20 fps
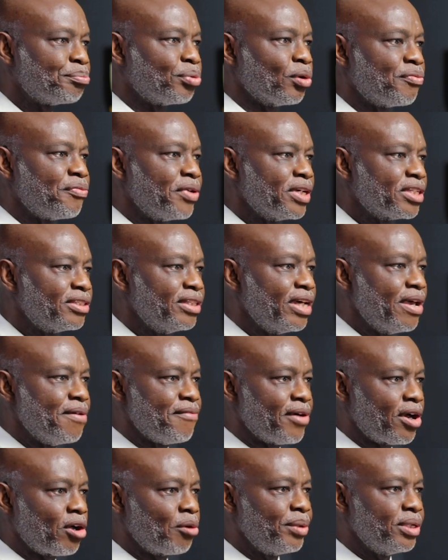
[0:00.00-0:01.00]
professional
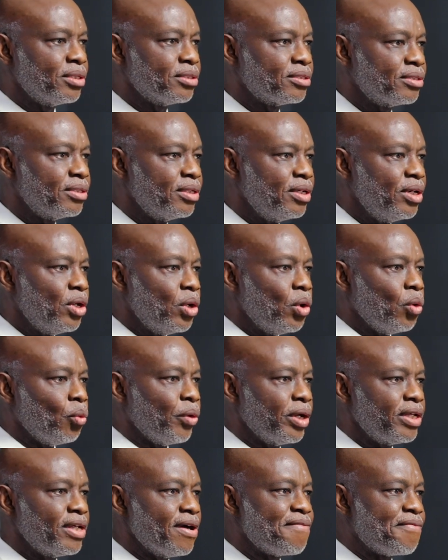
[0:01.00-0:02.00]
environments,
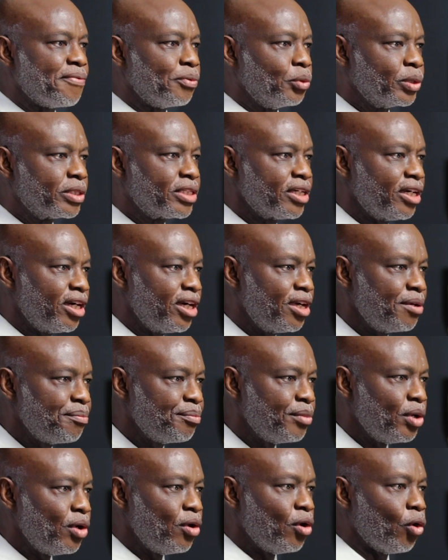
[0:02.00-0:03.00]
whether
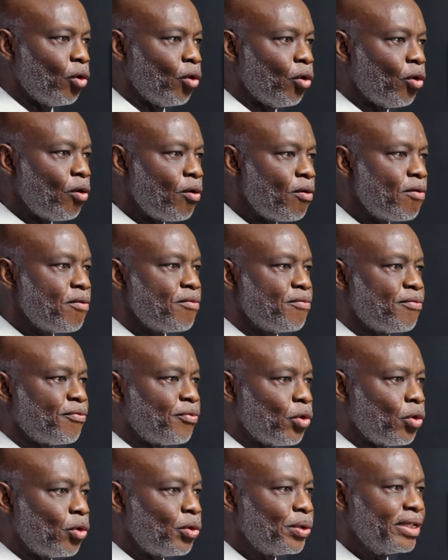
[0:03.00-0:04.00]
full-time or
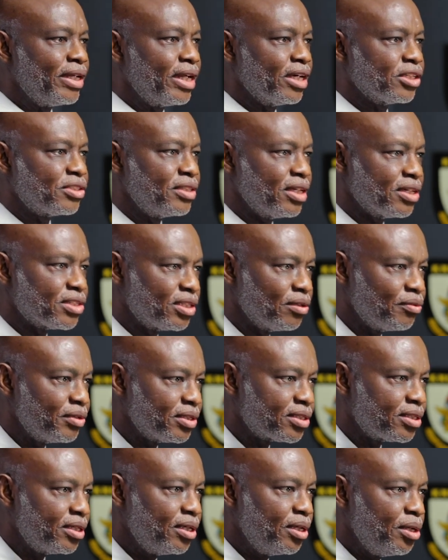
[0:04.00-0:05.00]
for national
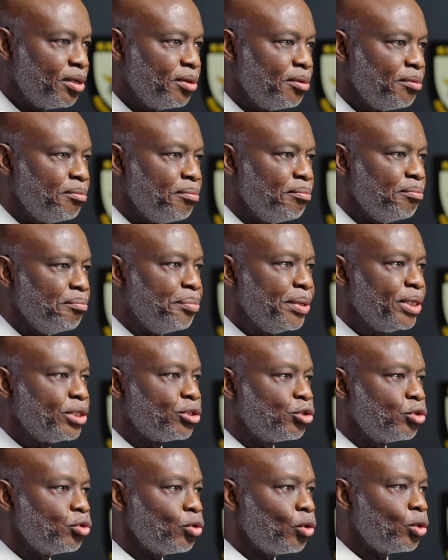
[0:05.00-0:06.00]
service, be
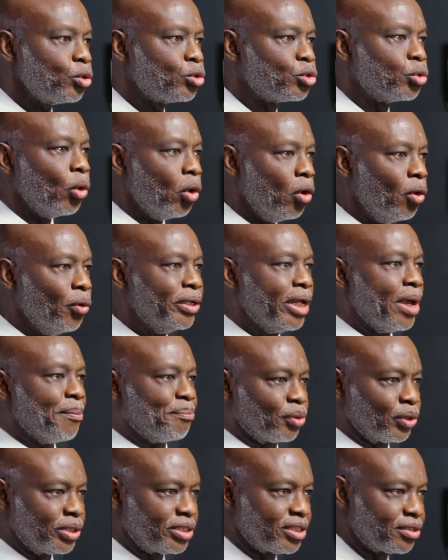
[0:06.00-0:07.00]
sure to own a
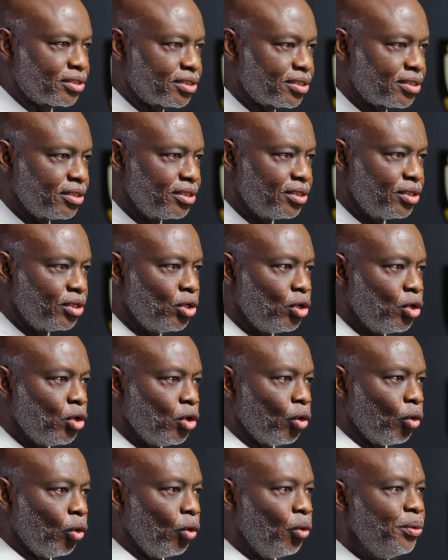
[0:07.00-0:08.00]
project,
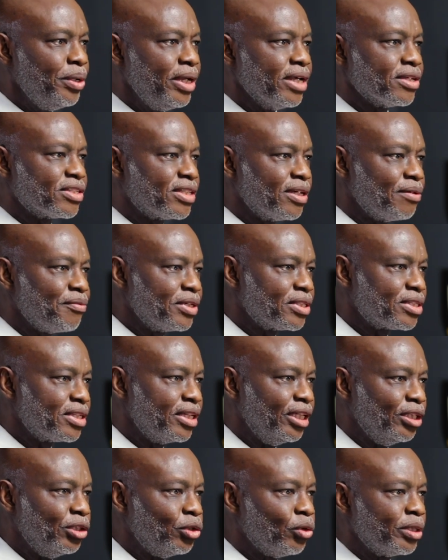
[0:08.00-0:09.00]
own a service
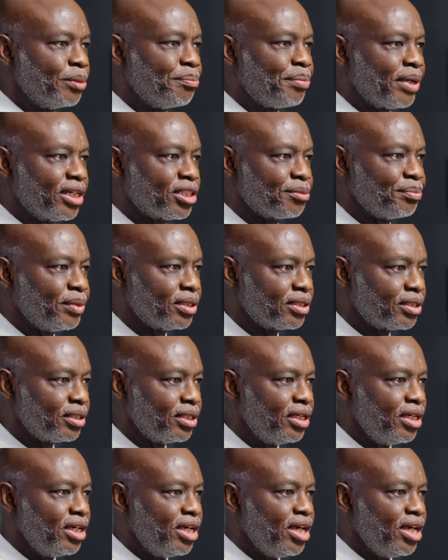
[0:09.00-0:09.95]
in your department.